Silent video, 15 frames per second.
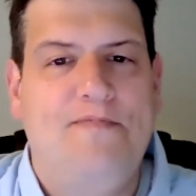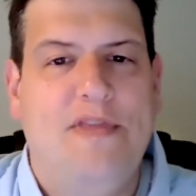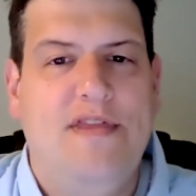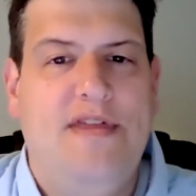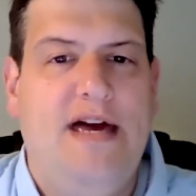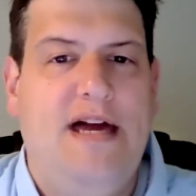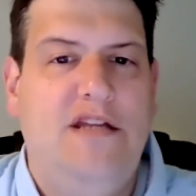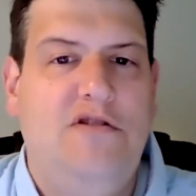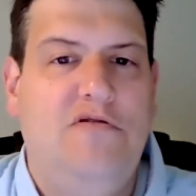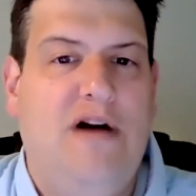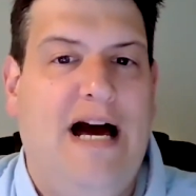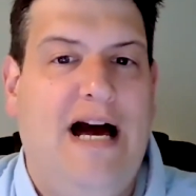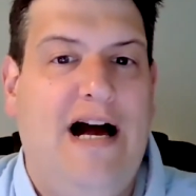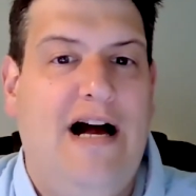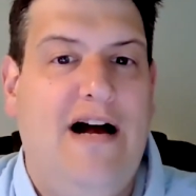Then you
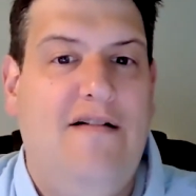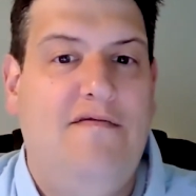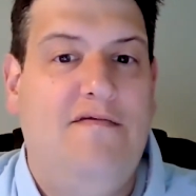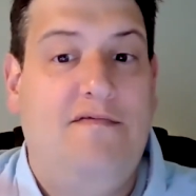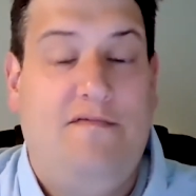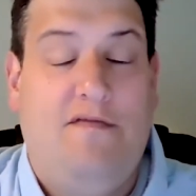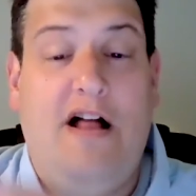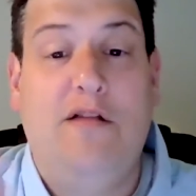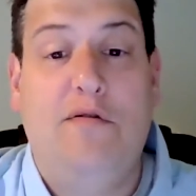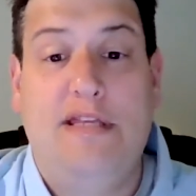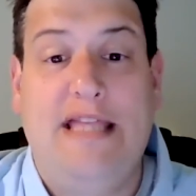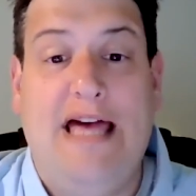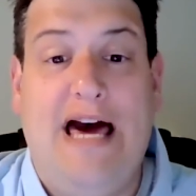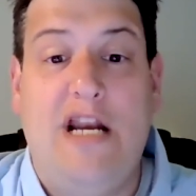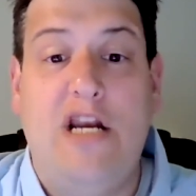have, following
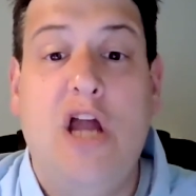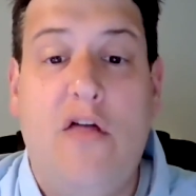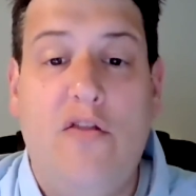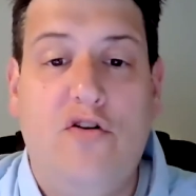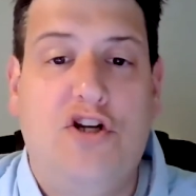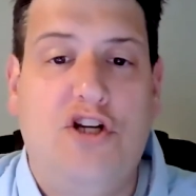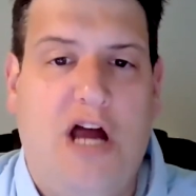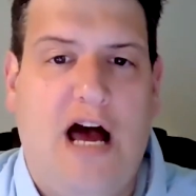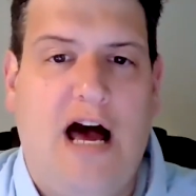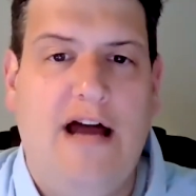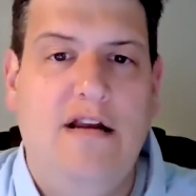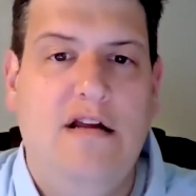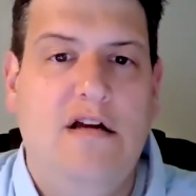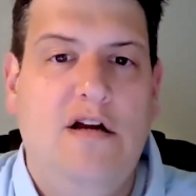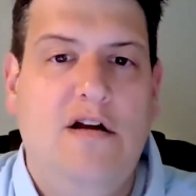that, another shot
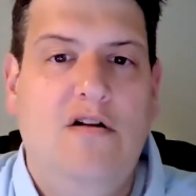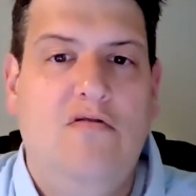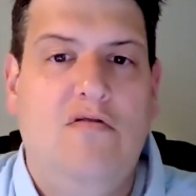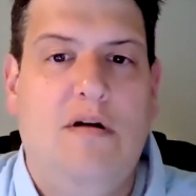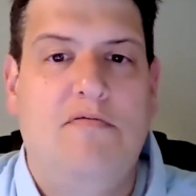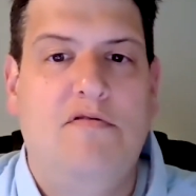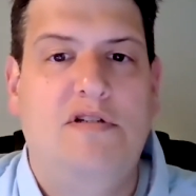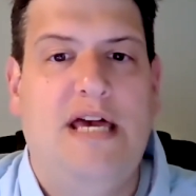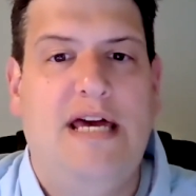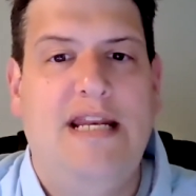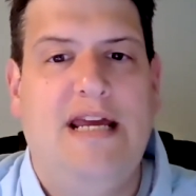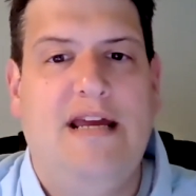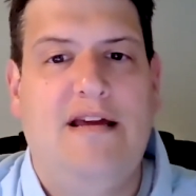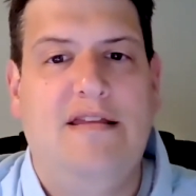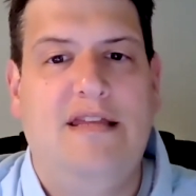
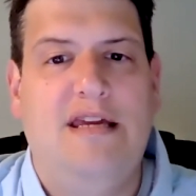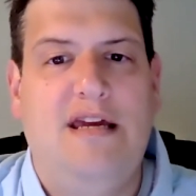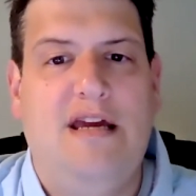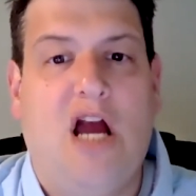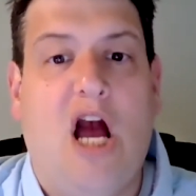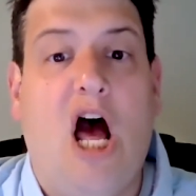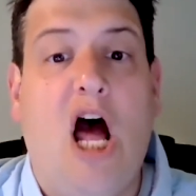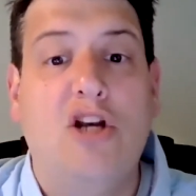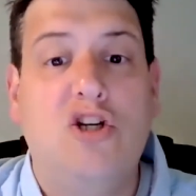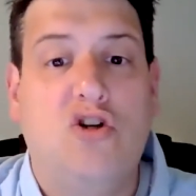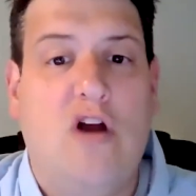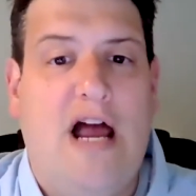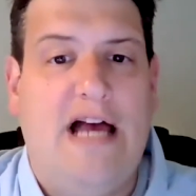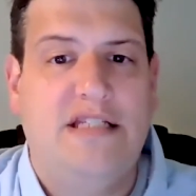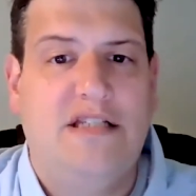representing the
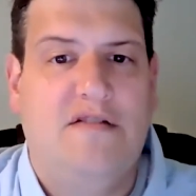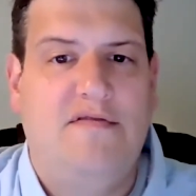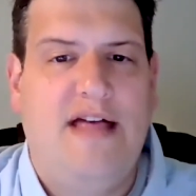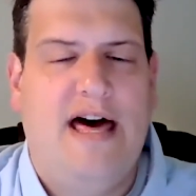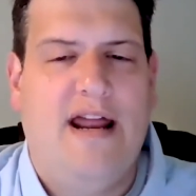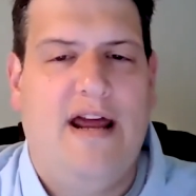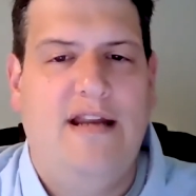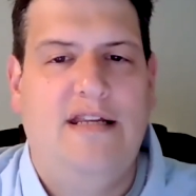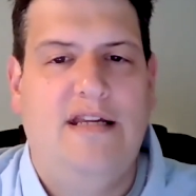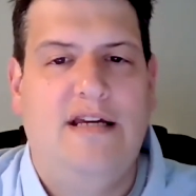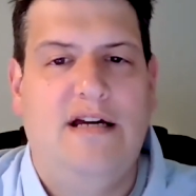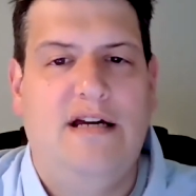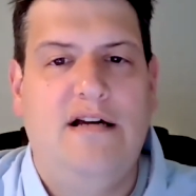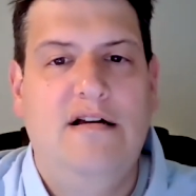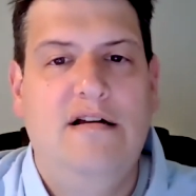contrast of that
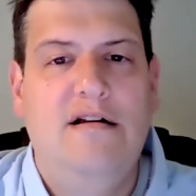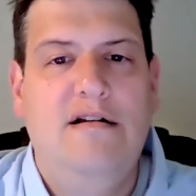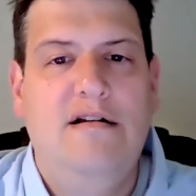idea